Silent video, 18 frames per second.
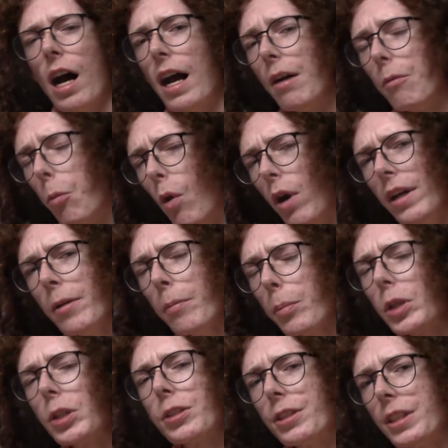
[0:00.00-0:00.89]
One
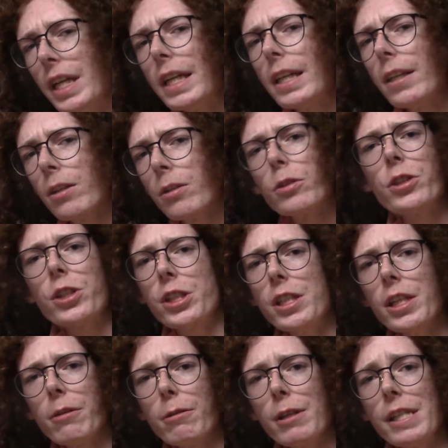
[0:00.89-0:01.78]
particular
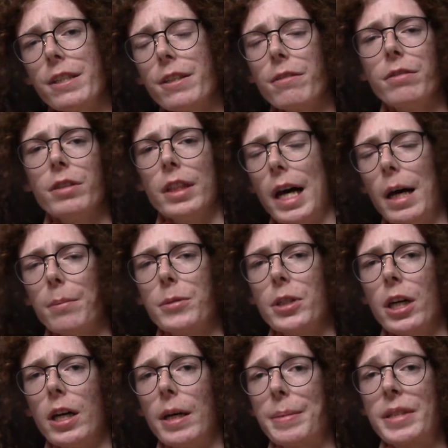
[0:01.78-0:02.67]
series of
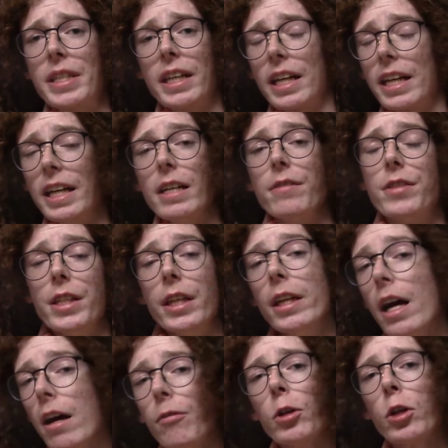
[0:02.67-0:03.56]
laptops that I have
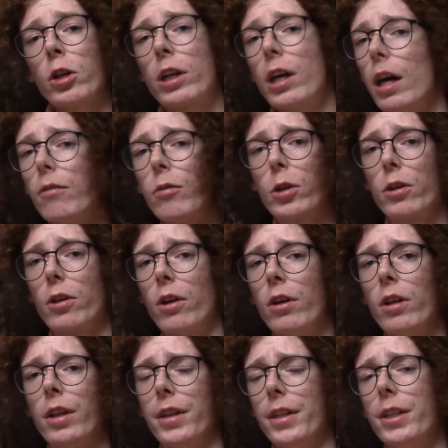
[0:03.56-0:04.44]
never covered
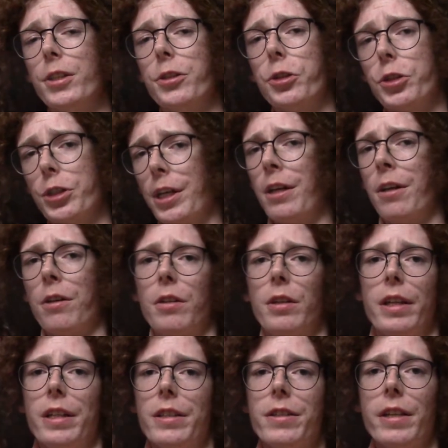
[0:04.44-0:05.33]
on this
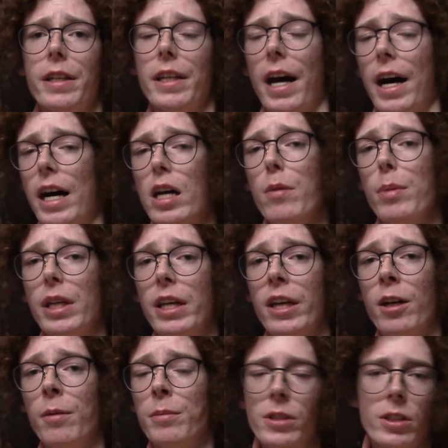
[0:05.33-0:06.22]
channel is the
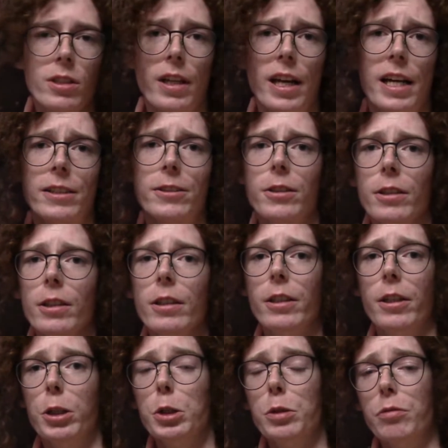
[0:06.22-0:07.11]

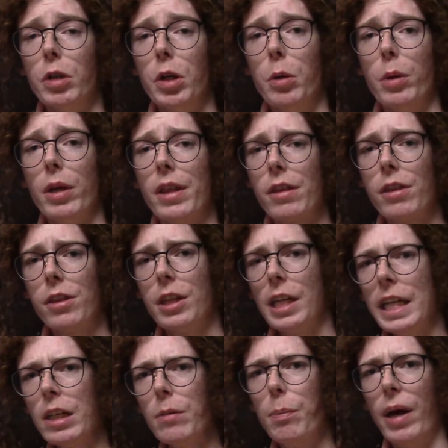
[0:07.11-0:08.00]
IBM/Lenovo
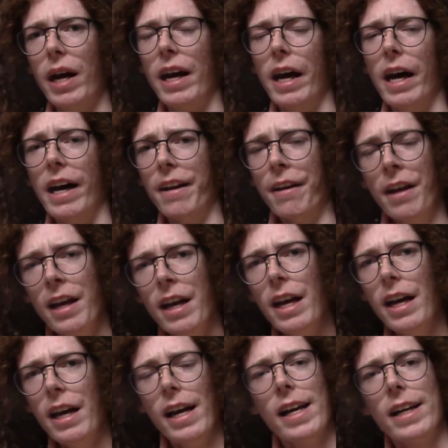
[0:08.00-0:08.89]
ThinkPad.
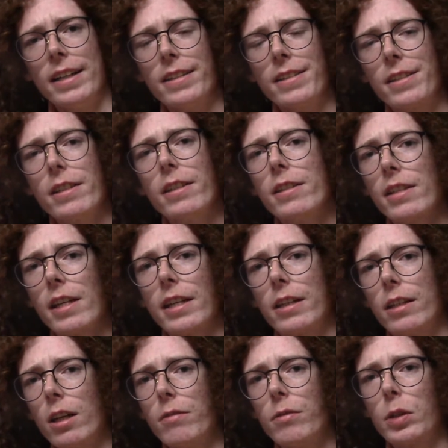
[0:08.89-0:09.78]
And since
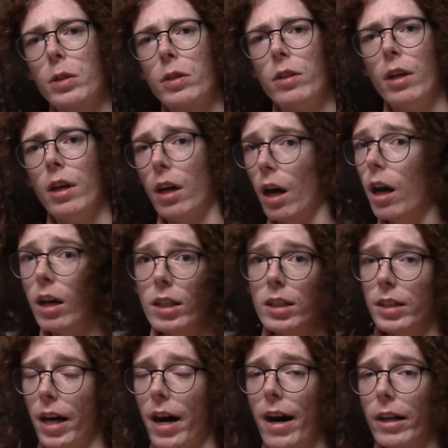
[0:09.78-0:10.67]
I cover a
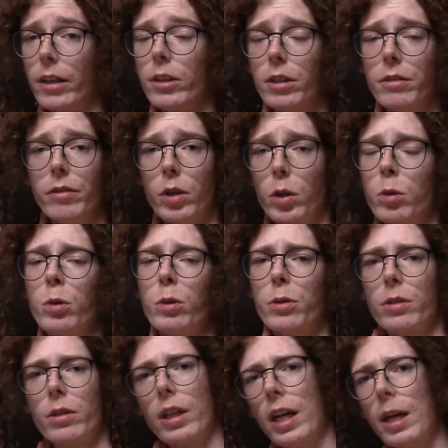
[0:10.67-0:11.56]
lot of
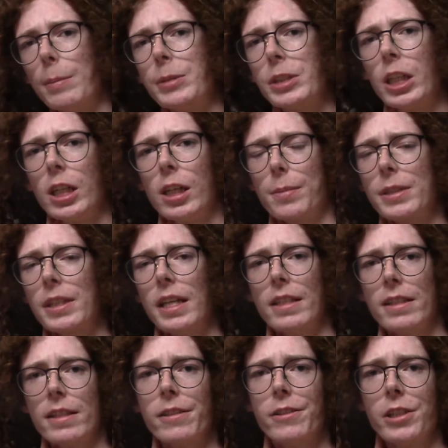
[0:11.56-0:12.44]
older laptops,
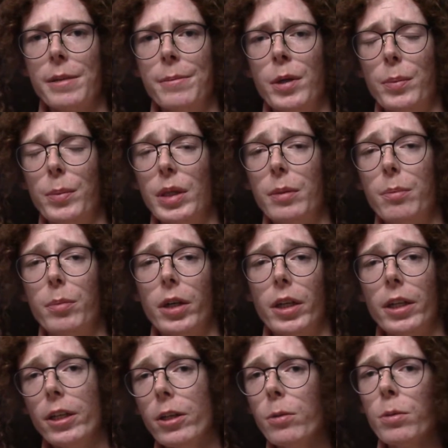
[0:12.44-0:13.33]
that does seem a bit
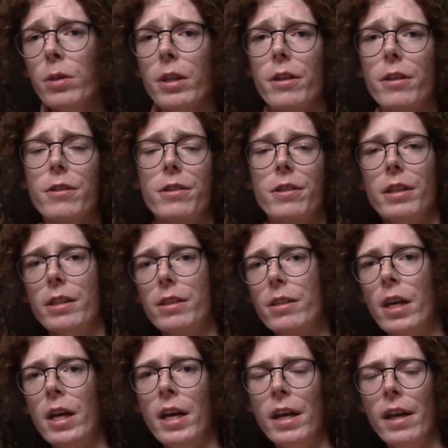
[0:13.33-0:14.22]
peculiar
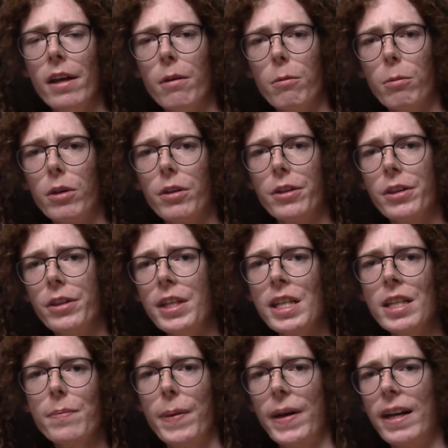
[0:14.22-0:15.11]
since, well, the
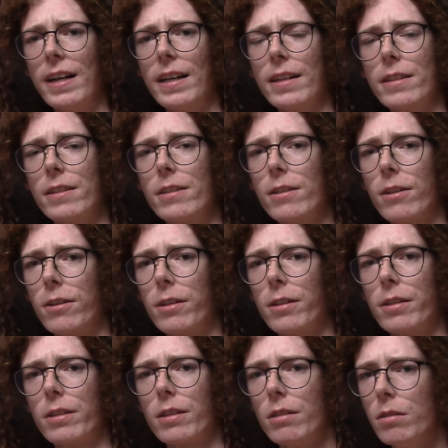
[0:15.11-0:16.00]
ThinkPads
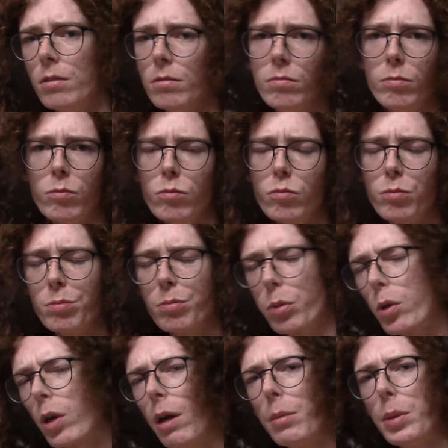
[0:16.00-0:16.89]
are
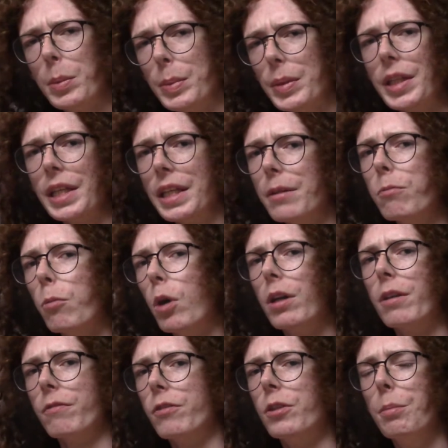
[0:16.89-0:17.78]
probably
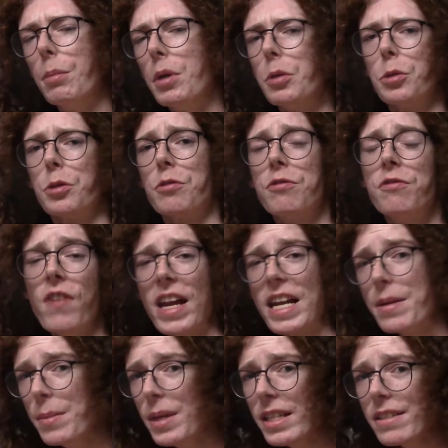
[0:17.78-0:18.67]
one of the most
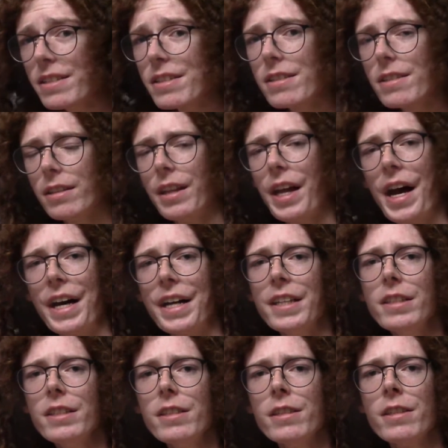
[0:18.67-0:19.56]
famous
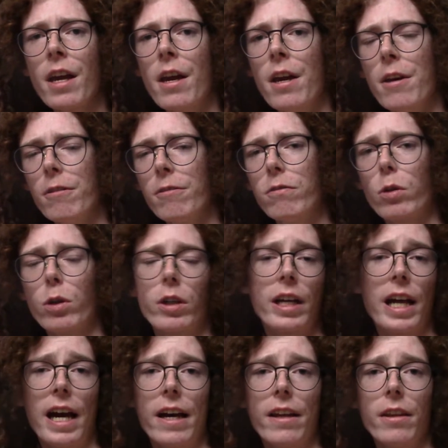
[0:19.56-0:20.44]
lines for
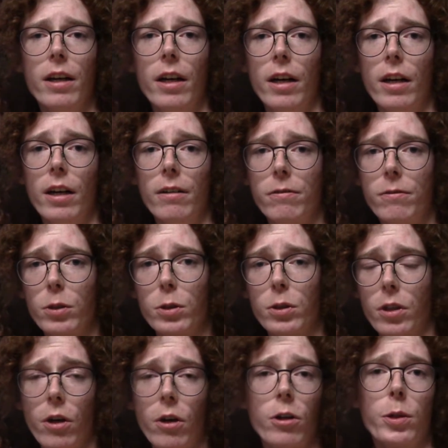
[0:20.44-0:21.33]

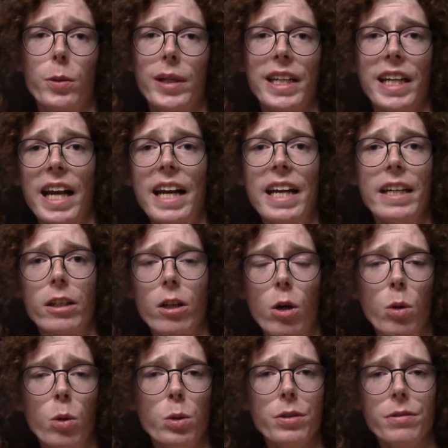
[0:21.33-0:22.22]
garnering a
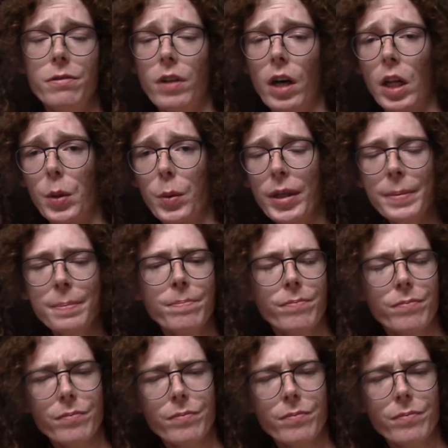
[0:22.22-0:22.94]
cult following.